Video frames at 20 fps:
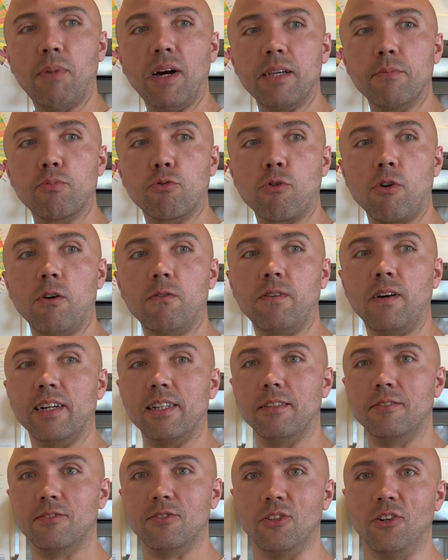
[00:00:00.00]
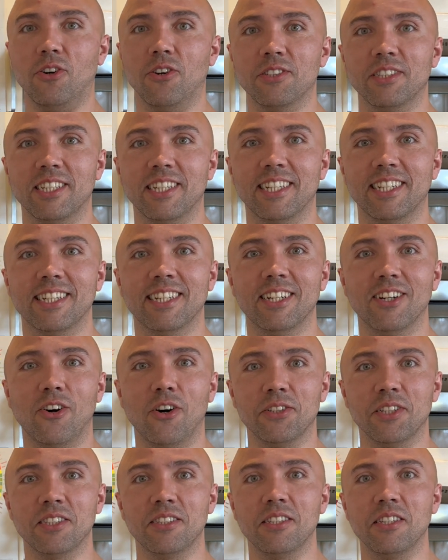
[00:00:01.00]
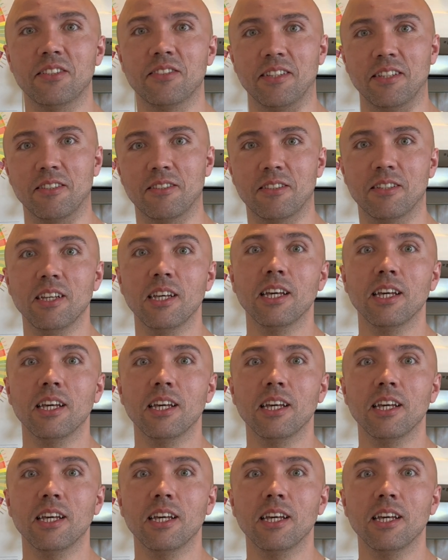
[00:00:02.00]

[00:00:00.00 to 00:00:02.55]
profiles on a decent.